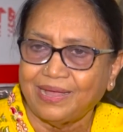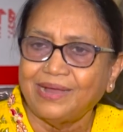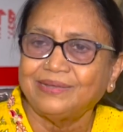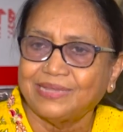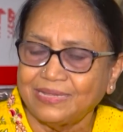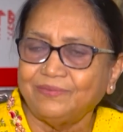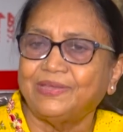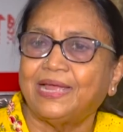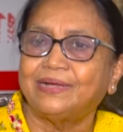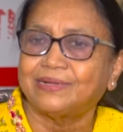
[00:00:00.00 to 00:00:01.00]
And then we
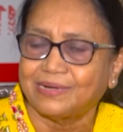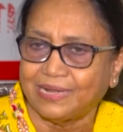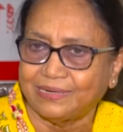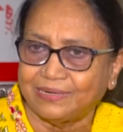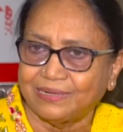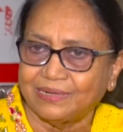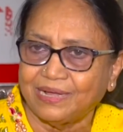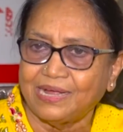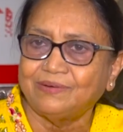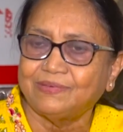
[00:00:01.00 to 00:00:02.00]
had clarity,
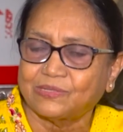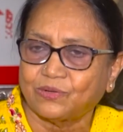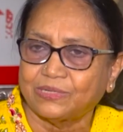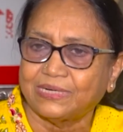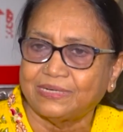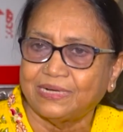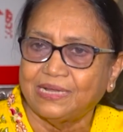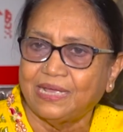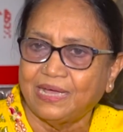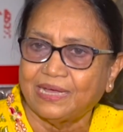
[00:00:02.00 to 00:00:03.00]
and we started
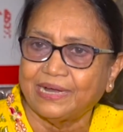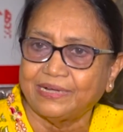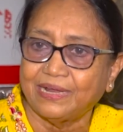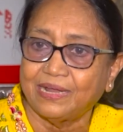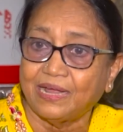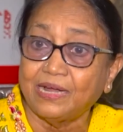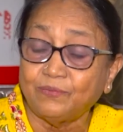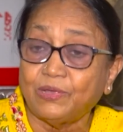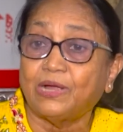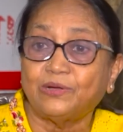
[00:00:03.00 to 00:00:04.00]
writing,
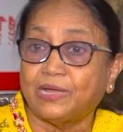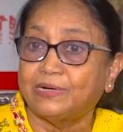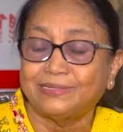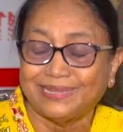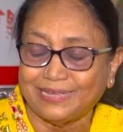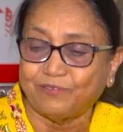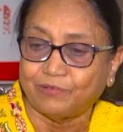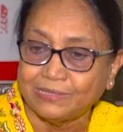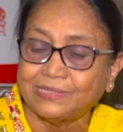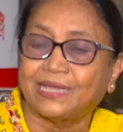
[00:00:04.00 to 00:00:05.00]
and there
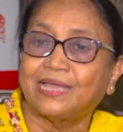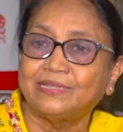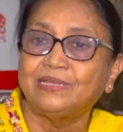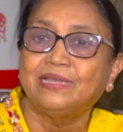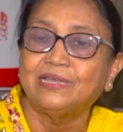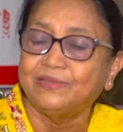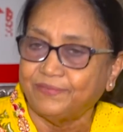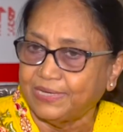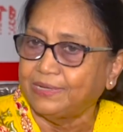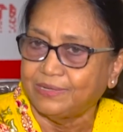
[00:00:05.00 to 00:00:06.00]
once again,
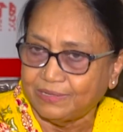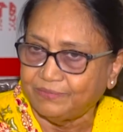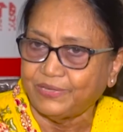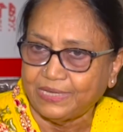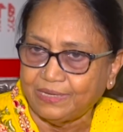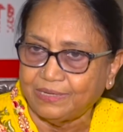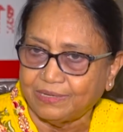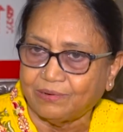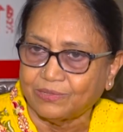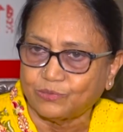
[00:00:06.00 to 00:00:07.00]
we
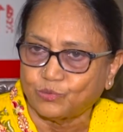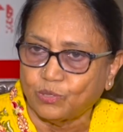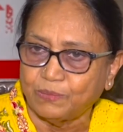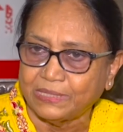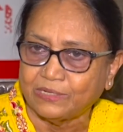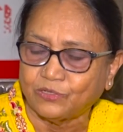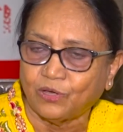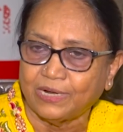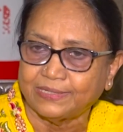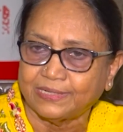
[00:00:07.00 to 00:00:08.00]
got so many
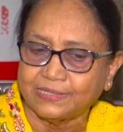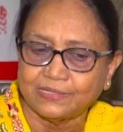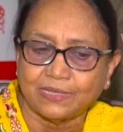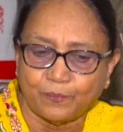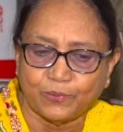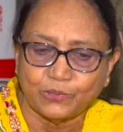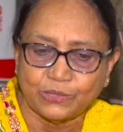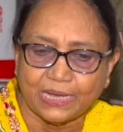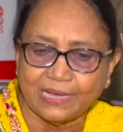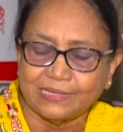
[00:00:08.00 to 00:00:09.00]
challenges.
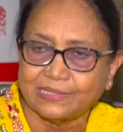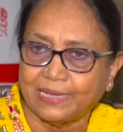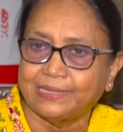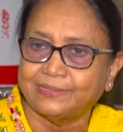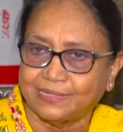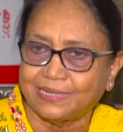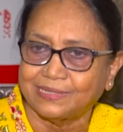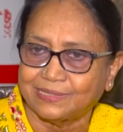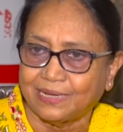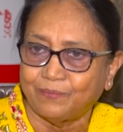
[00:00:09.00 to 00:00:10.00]
Suppose I say
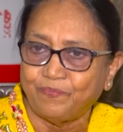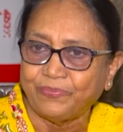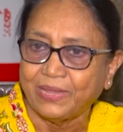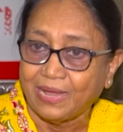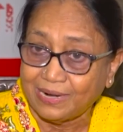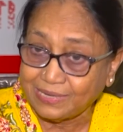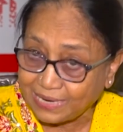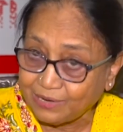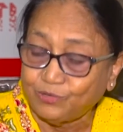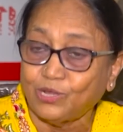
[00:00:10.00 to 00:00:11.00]
janaza, and I
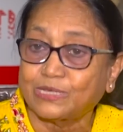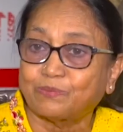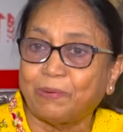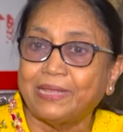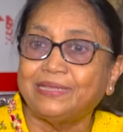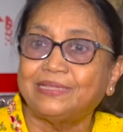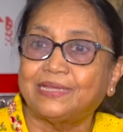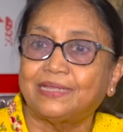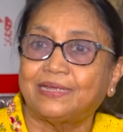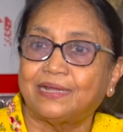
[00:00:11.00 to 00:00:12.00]
have to explain in
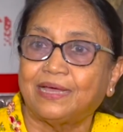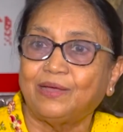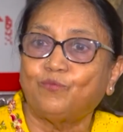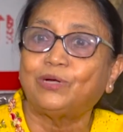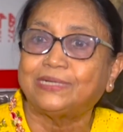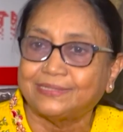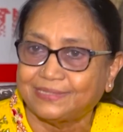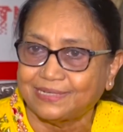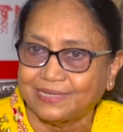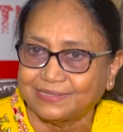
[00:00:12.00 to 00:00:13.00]
Kannada what is
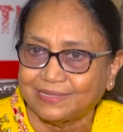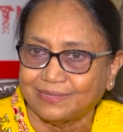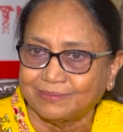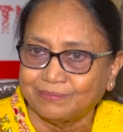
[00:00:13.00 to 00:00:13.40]
janaza.